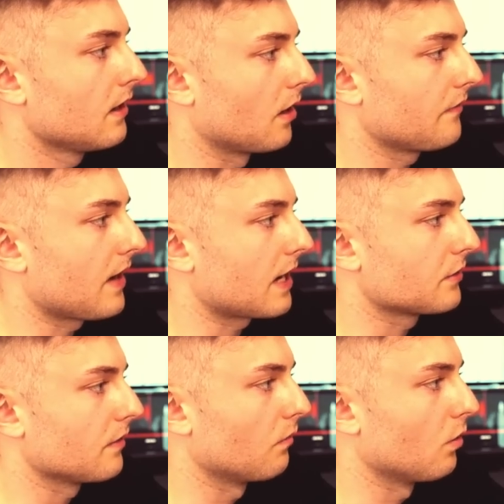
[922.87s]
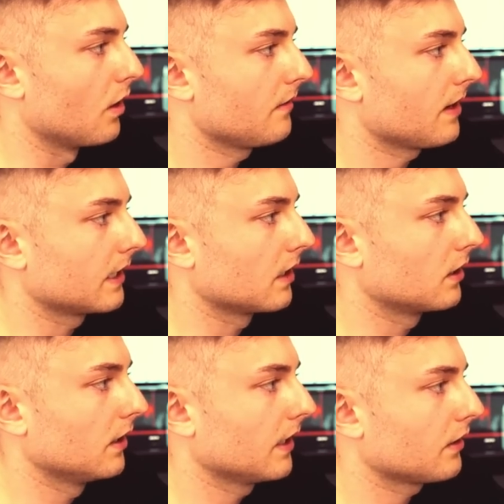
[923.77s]
our factor of 1, I can
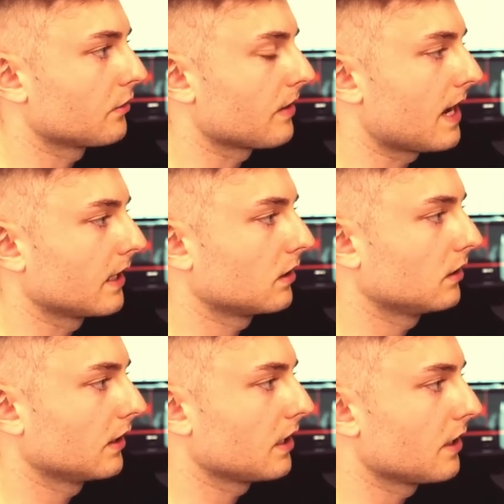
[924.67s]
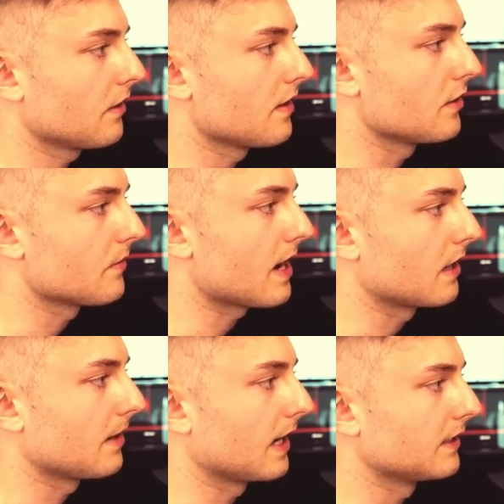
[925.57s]
click, drag, click here, and then
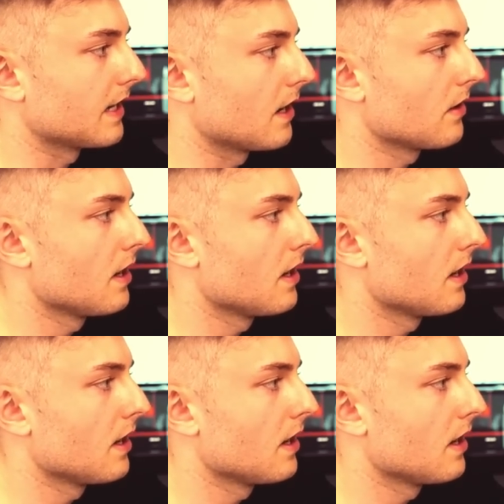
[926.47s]
drag back down.